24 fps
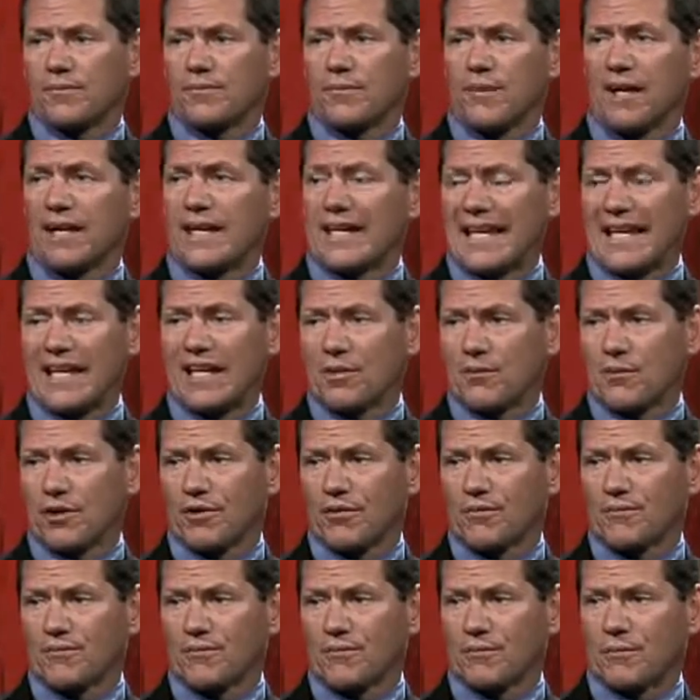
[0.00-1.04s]
animal,
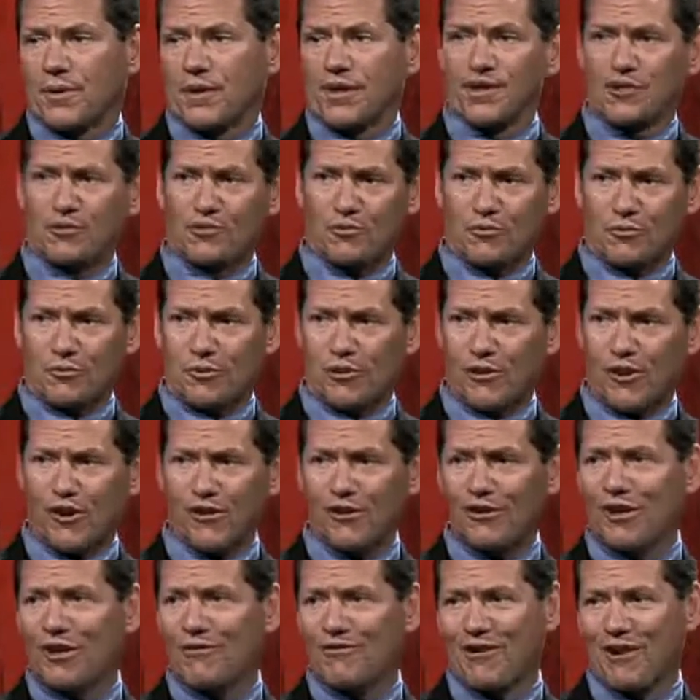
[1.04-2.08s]
because we all
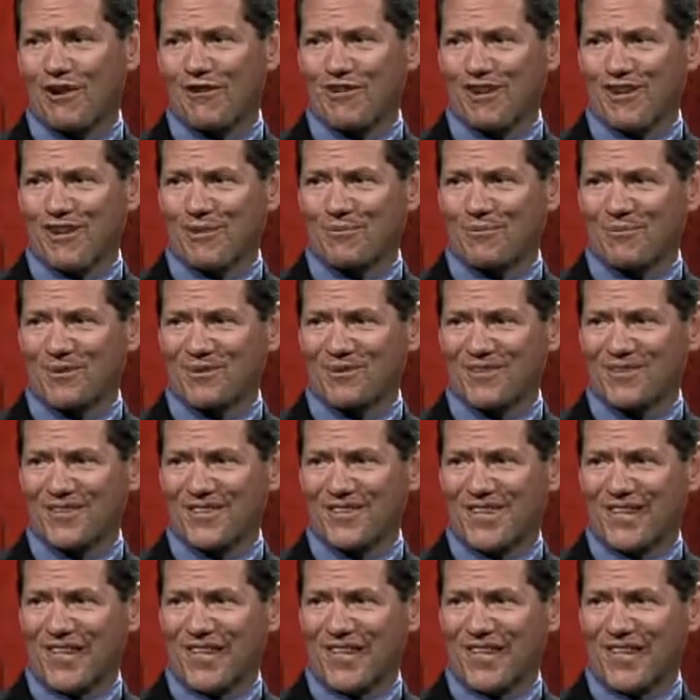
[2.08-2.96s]
love our animals.